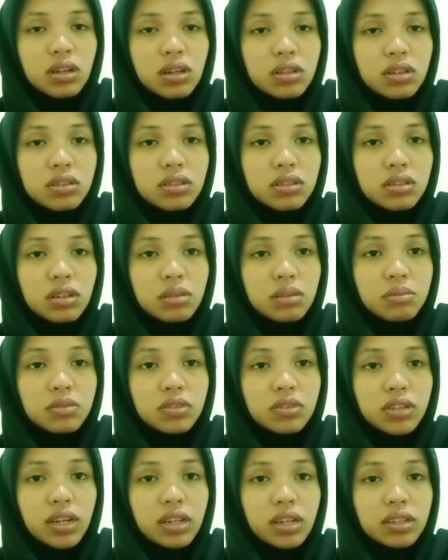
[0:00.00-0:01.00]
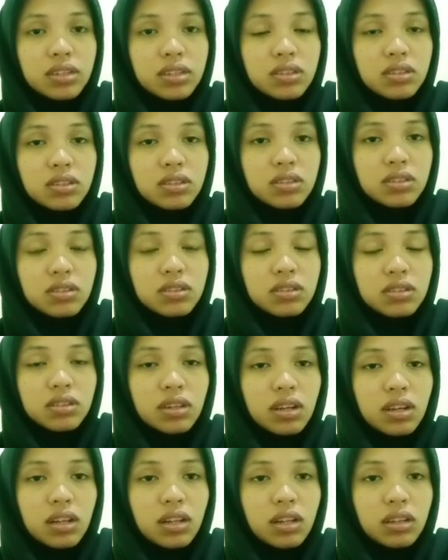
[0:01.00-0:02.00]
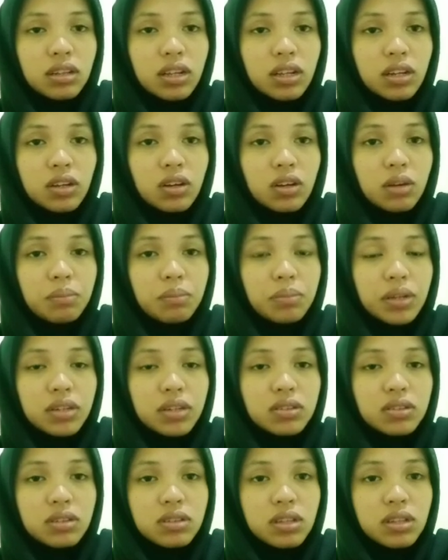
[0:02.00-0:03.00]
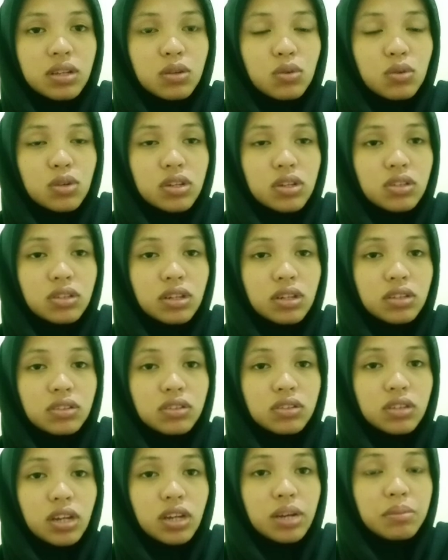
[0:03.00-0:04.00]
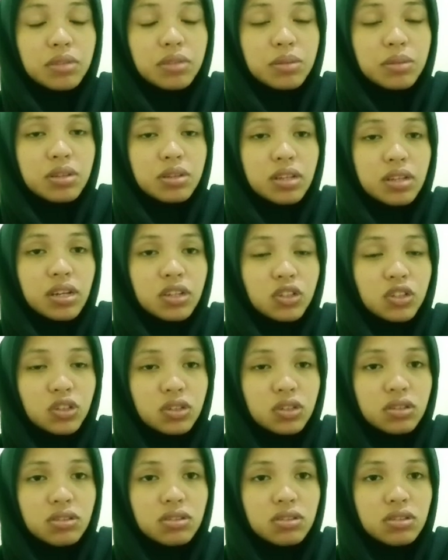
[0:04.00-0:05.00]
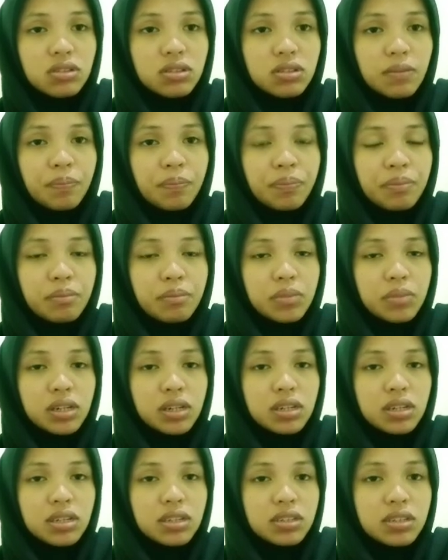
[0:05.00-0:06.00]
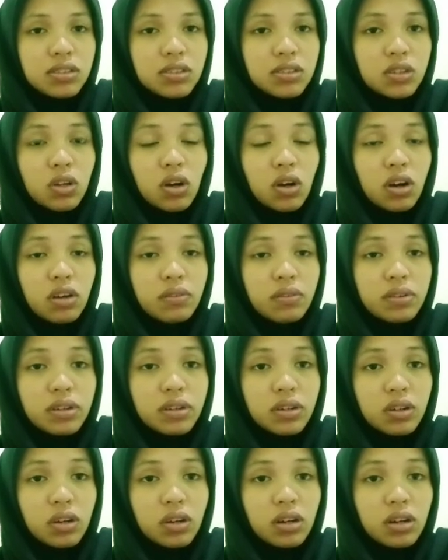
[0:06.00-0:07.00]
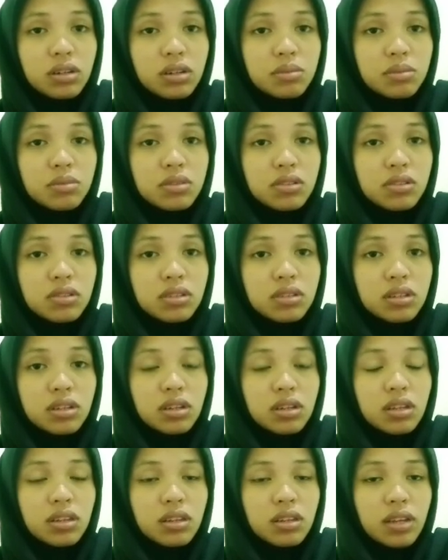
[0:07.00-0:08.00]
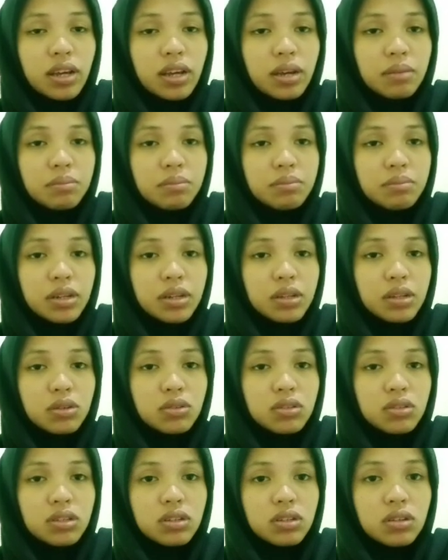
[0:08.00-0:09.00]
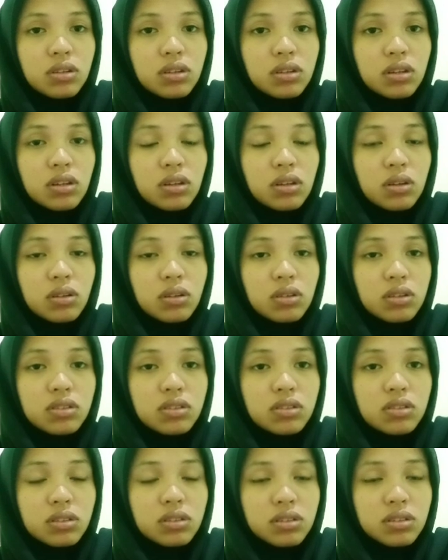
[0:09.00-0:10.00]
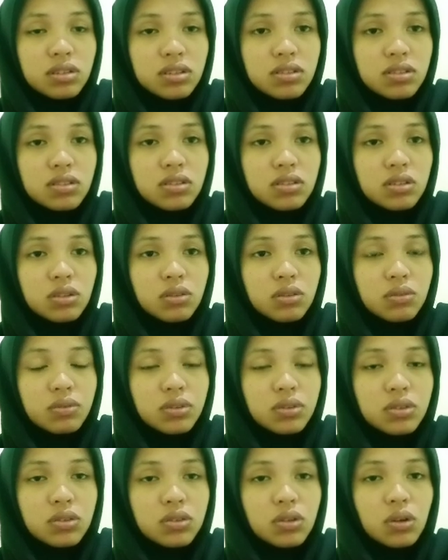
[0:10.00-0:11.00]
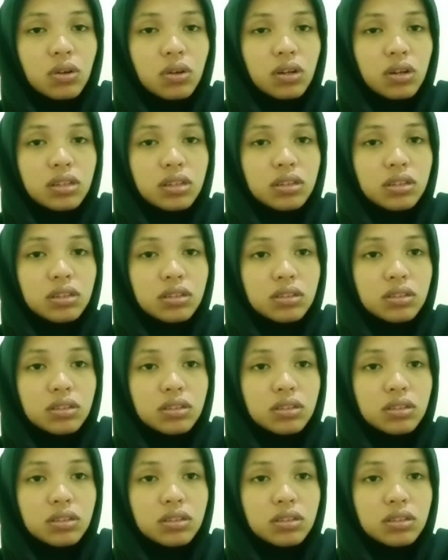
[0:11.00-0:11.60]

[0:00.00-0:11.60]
some challenges like complex language and time limitations, but she overcomes them by using glossaries, visual,